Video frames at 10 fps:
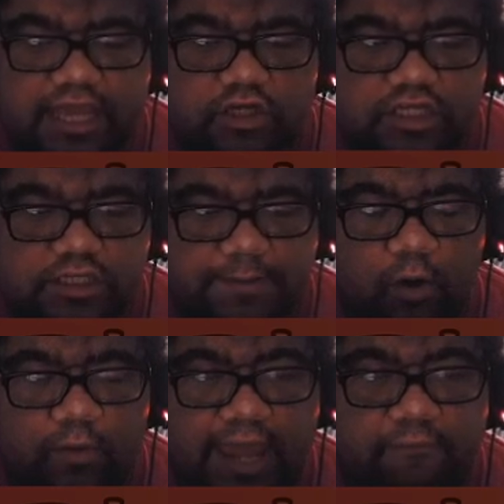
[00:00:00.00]
you need to be
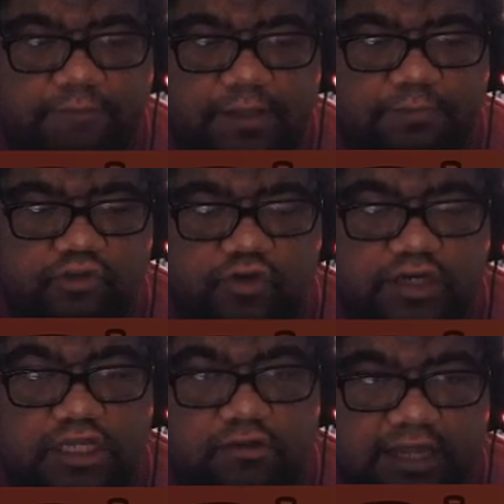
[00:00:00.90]
okay with people
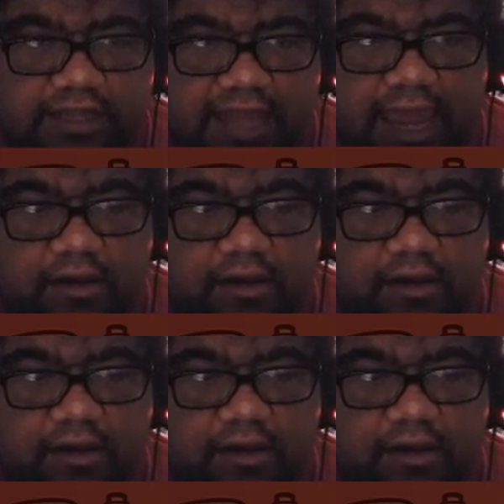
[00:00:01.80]
treating you like that.